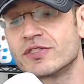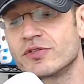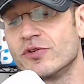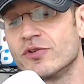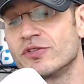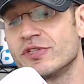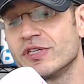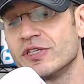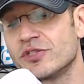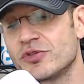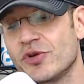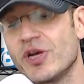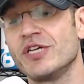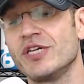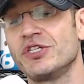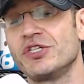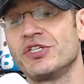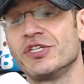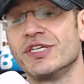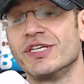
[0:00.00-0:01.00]

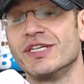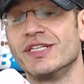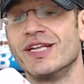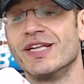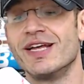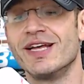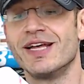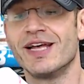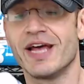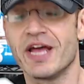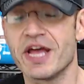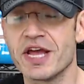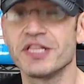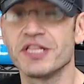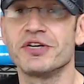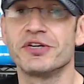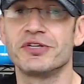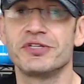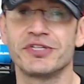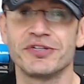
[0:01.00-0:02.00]
Concentration,
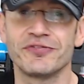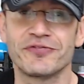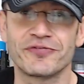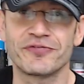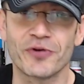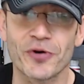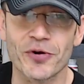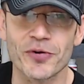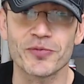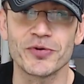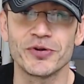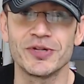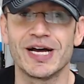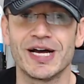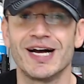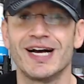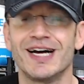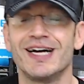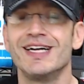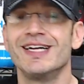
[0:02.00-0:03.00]
Energy
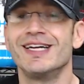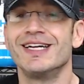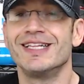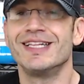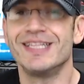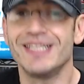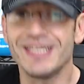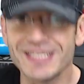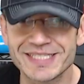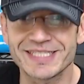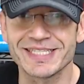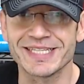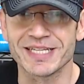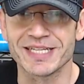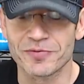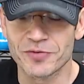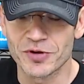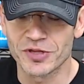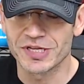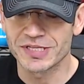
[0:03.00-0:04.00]
Formula. Listen,
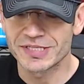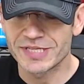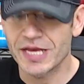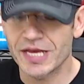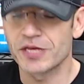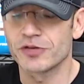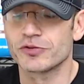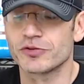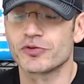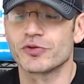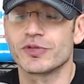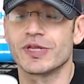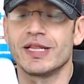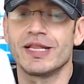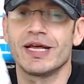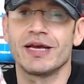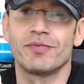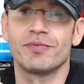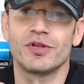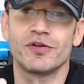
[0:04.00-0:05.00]
I'm gonna take you through the
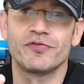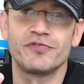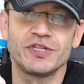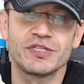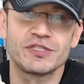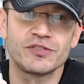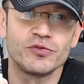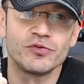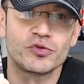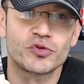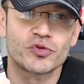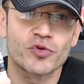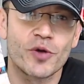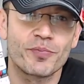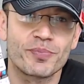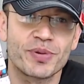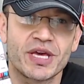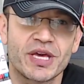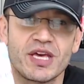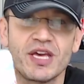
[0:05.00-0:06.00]
label of this
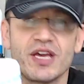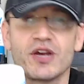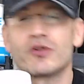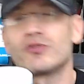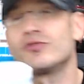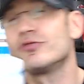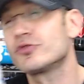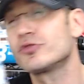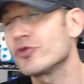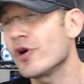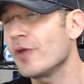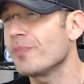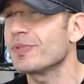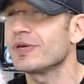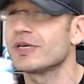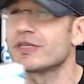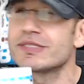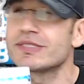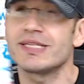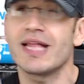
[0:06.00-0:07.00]
nootropic here.
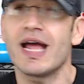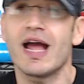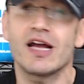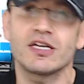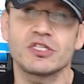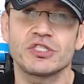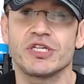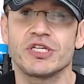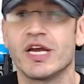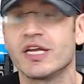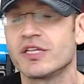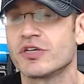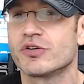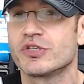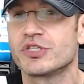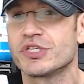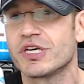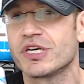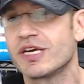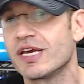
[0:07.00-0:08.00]
Nootropic /
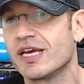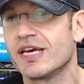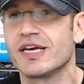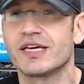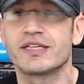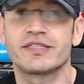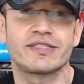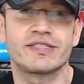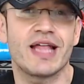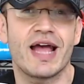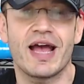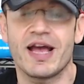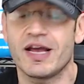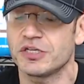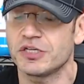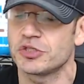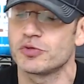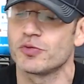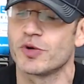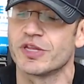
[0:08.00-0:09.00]
energy kick
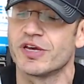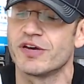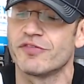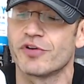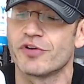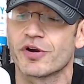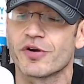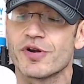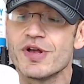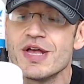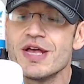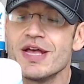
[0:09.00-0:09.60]
/ whatever.